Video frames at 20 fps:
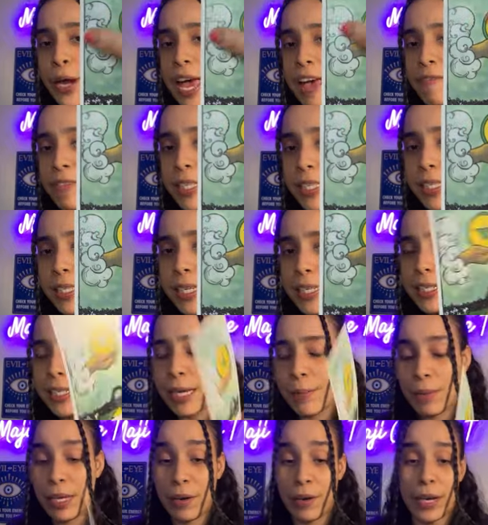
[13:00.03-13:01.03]
heaven sent.
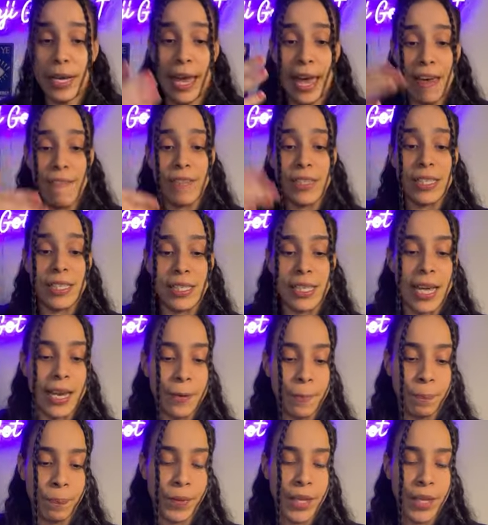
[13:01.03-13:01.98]
I'm hearing heaven sent.